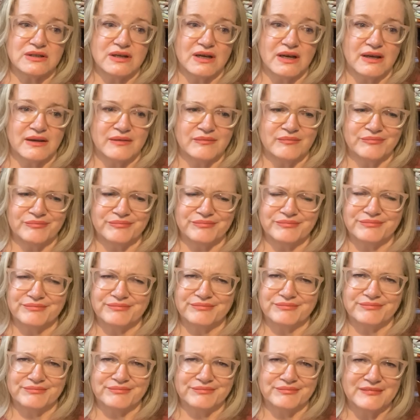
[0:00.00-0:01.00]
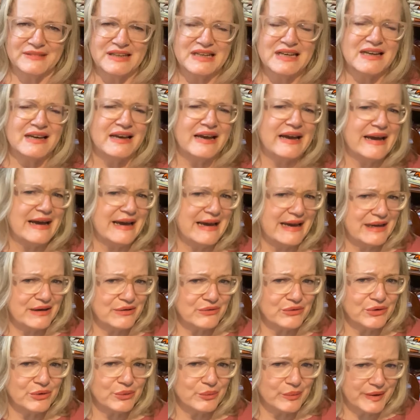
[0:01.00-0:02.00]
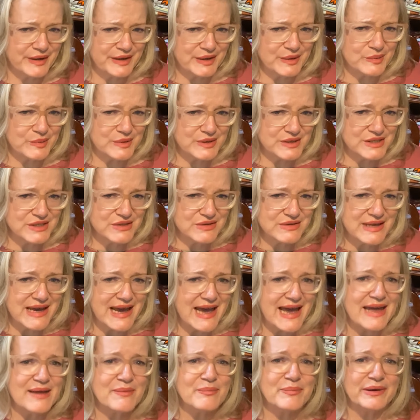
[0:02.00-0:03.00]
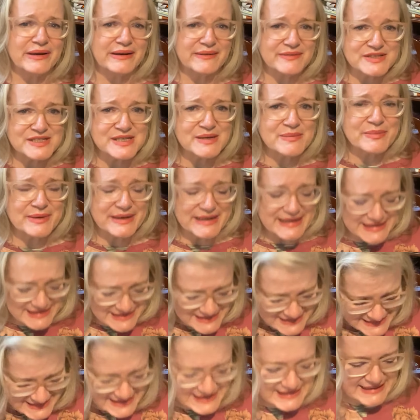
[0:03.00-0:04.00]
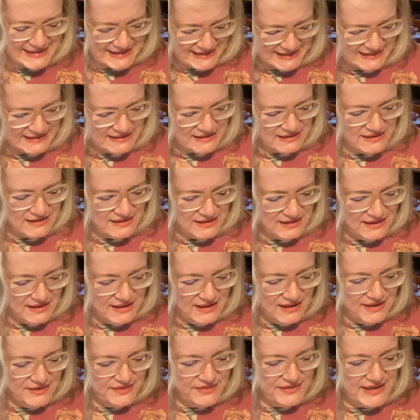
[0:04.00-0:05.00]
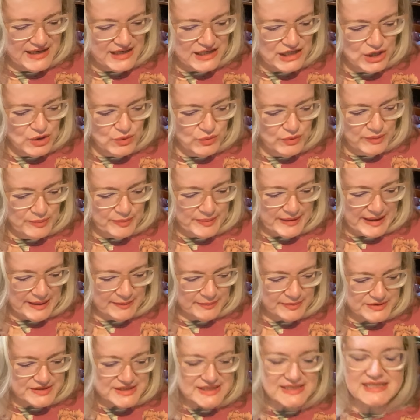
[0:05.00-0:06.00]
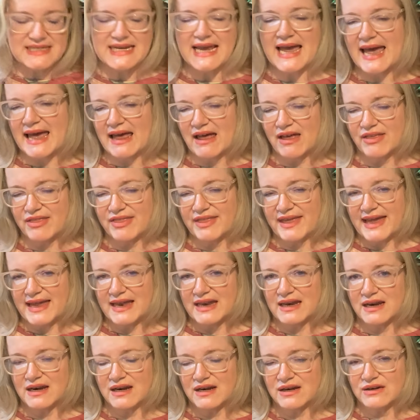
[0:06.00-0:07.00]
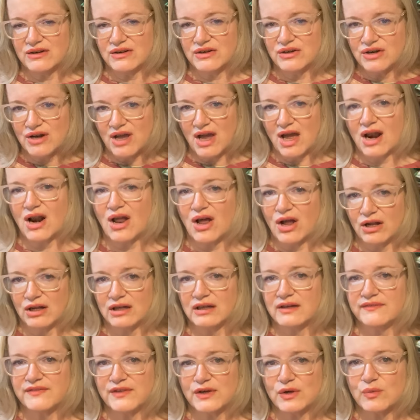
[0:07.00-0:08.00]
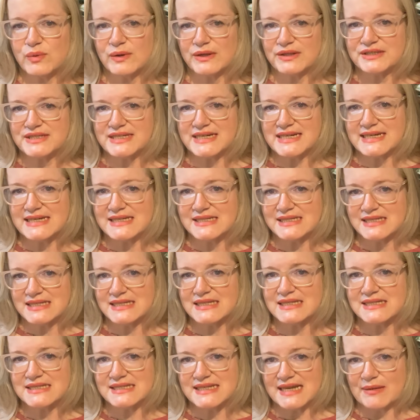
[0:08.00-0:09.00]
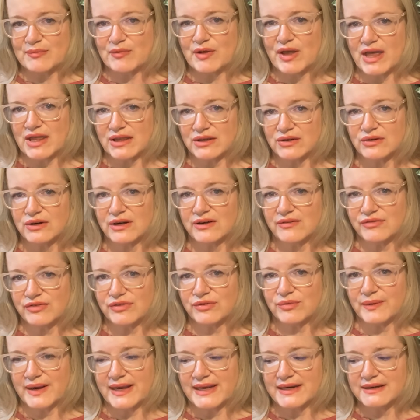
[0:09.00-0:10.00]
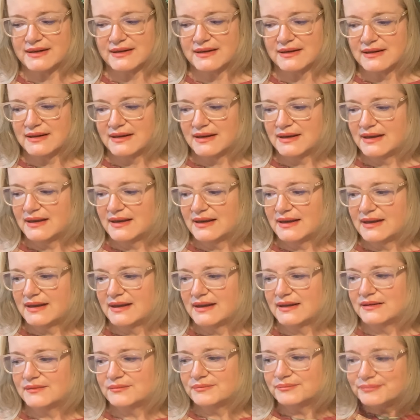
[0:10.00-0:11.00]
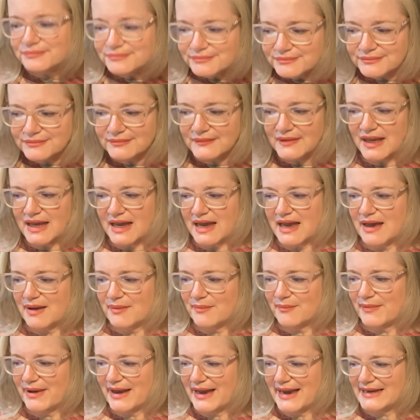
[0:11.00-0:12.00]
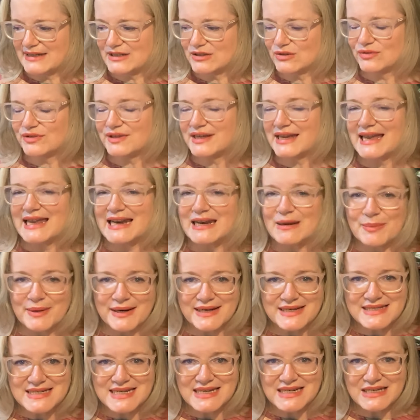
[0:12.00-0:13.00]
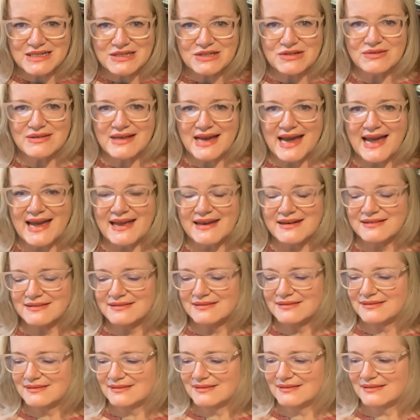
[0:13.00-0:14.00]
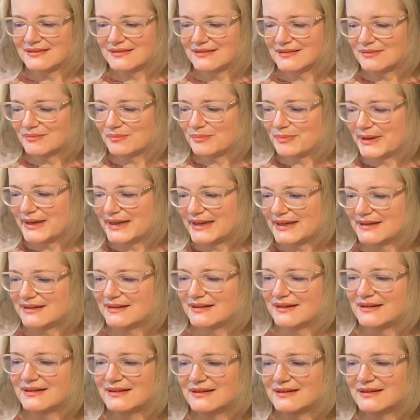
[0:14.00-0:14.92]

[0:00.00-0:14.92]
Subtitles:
I don't know why you would do that, but if somebody did, then you would be able to tell that not all of the quilting is in the same color of thread. I don't think anybody's going to do that, but